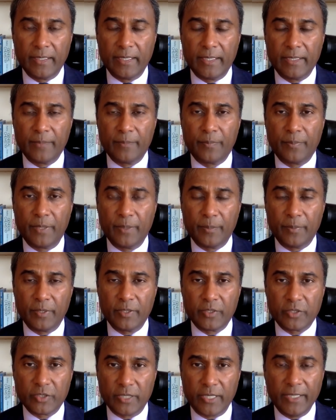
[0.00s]
And the
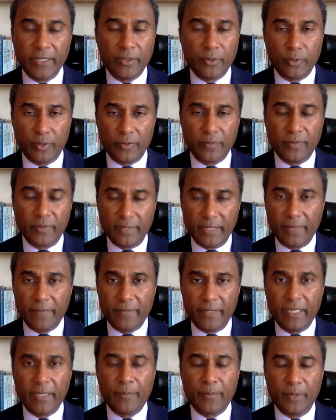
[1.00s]
people in China, the
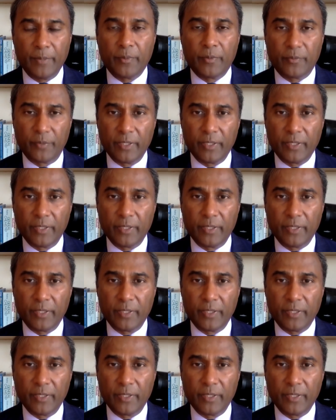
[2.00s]
everyday people,